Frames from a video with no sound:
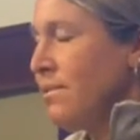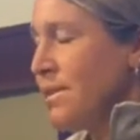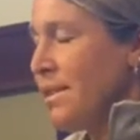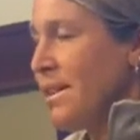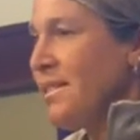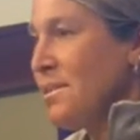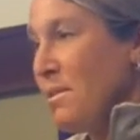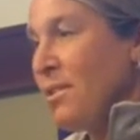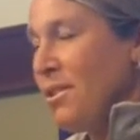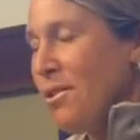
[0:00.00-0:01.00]
it's
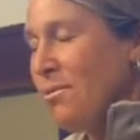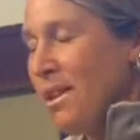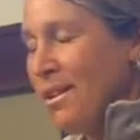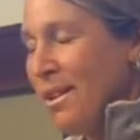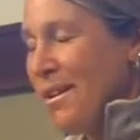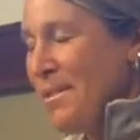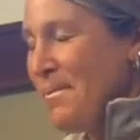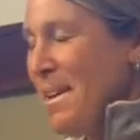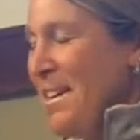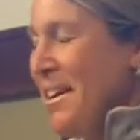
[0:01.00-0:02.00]
been a long week,
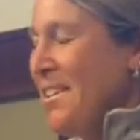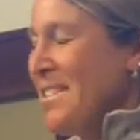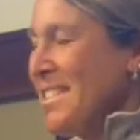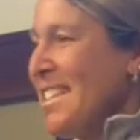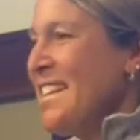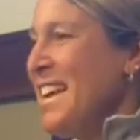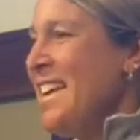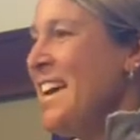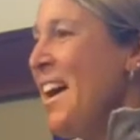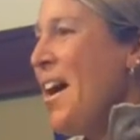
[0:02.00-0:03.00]
on
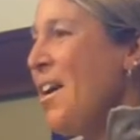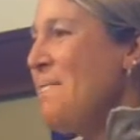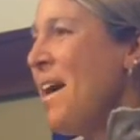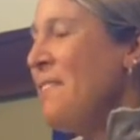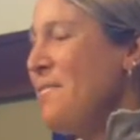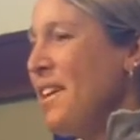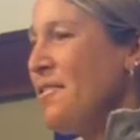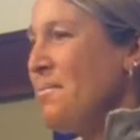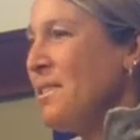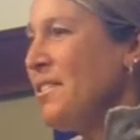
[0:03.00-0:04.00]
Sunday, had
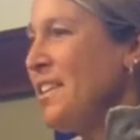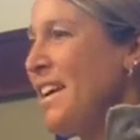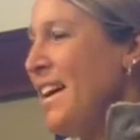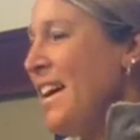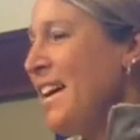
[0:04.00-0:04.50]
Vanderbilt.